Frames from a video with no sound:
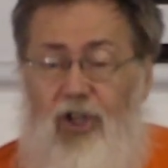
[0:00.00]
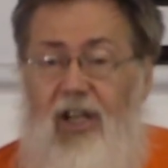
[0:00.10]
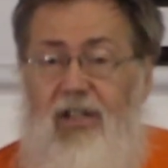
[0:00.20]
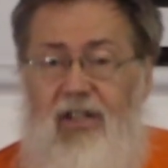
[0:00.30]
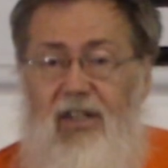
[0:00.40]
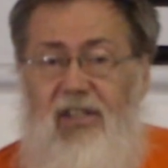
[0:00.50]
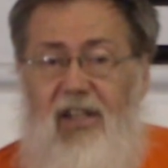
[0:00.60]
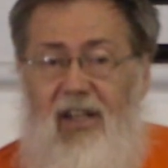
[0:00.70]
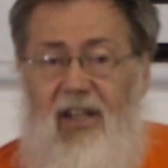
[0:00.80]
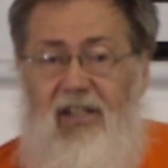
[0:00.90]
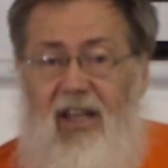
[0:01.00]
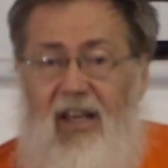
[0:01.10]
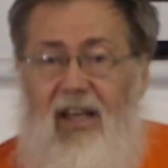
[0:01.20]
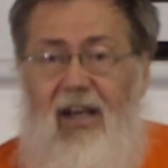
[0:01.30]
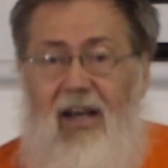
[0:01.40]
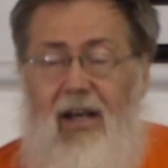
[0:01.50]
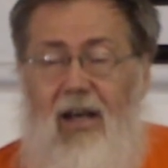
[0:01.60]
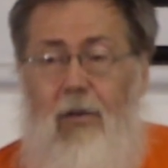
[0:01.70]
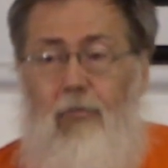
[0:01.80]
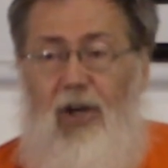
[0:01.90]
Jesus is
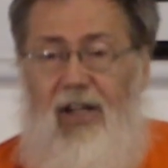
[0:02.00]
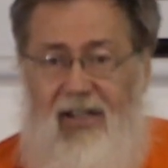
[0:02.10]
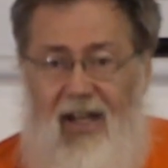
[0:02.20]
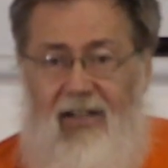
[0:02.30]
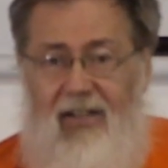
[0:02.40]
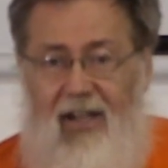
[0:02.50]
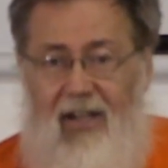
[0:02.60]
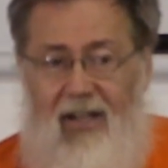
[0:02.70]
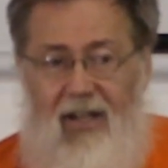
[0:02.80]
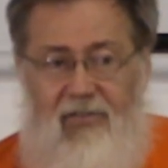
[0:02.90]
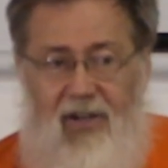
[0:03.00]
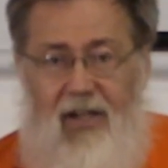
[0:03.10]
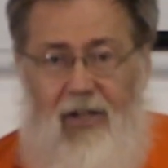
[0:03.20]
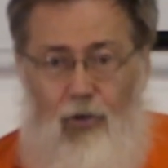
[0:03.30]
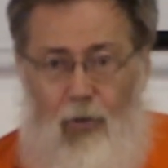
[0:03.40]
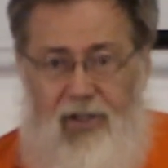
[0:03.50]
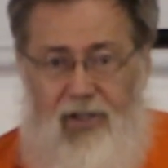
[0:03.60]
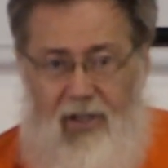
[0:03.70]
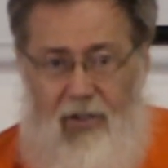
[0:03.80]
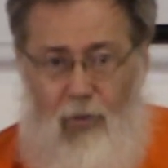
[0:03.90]
here predicting in a very
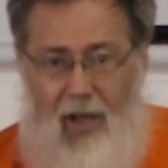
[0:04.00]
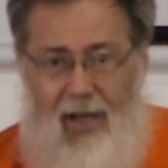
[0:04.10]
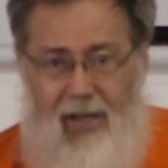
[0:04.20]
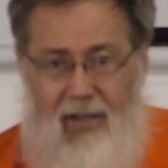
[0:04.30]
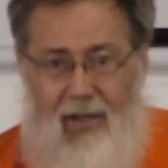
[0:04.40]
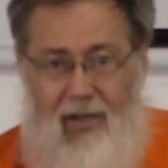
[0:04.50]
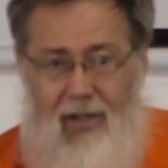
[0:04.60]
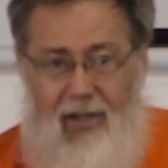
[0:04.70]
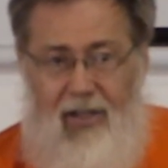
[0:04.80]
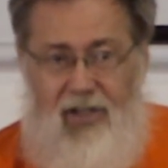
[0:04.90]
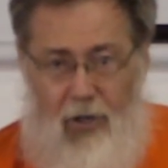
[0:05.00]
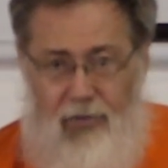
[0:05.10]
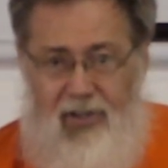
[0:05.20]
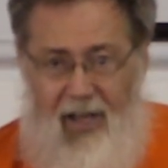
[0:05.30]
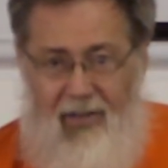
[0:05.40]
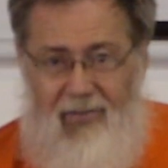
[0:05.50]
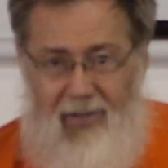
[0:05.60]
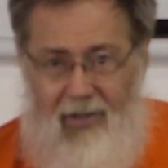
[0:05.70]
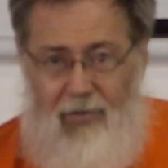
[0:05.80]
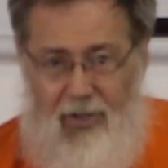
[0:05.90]
twisted way his own
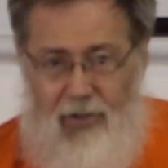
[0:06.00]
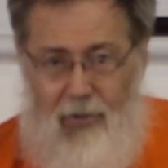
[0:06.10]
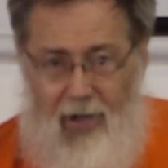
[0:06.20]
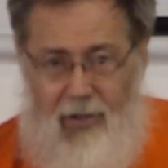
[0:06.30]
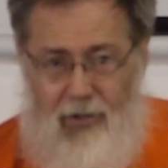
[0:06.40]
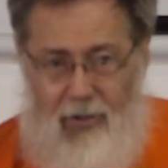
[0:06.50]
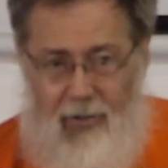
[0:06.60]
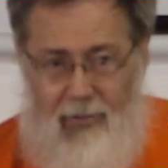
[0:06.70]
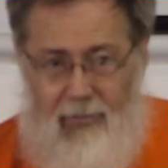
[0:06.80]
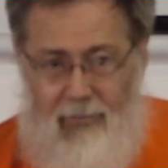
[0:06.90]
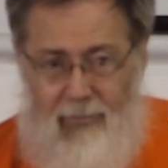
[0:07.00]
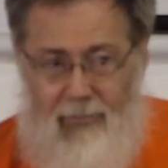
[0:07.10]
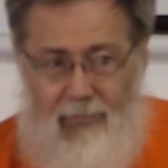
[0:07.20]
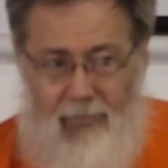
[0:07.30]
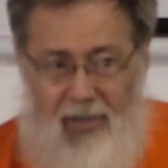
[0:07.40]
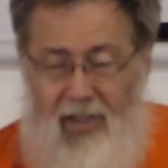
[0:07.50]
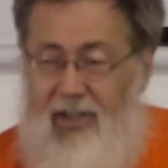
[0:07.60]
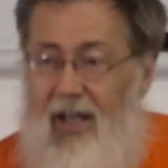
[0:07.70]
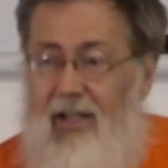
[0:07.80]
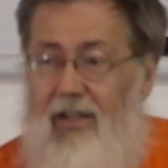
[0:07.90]
death and resurrection.
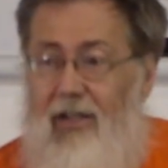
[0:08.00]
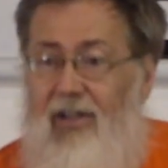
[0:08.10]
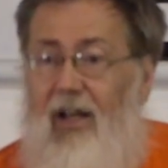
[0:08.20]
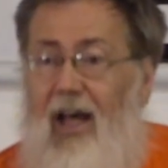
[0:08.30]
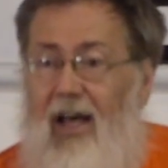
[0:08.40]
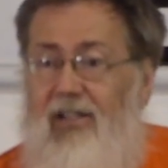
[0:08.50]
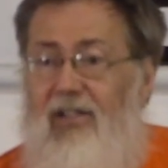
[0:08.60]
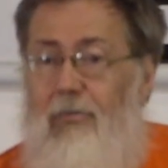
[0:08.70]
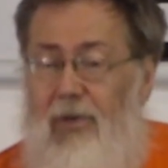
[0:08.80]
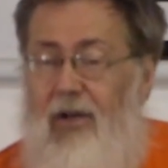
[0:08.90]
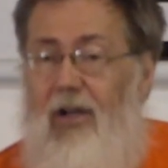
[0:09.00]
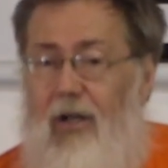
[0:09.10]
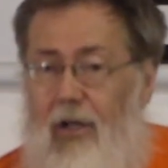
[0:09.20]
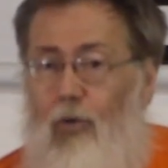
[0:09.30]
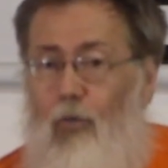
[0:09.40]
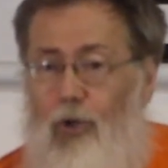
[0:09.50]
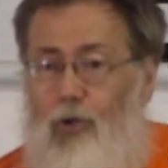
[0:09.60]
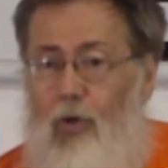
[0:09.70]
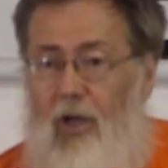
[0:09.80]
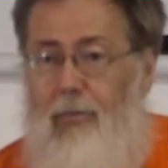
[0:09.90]
He says the last miracle
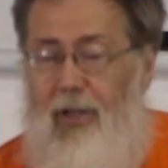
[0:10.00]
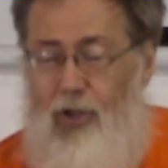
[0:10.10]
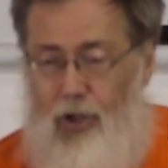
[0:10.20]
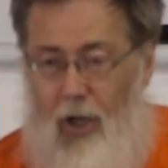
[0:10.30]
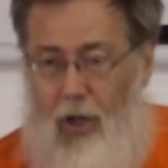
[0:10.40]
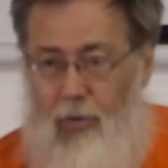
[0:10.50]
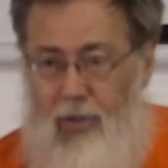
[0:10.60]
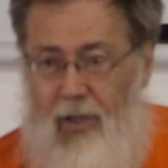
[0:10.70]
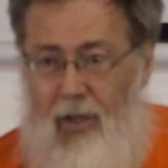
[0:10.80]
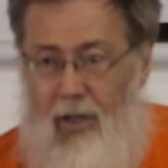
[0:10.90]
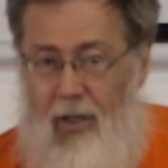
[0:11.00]
which will be shown,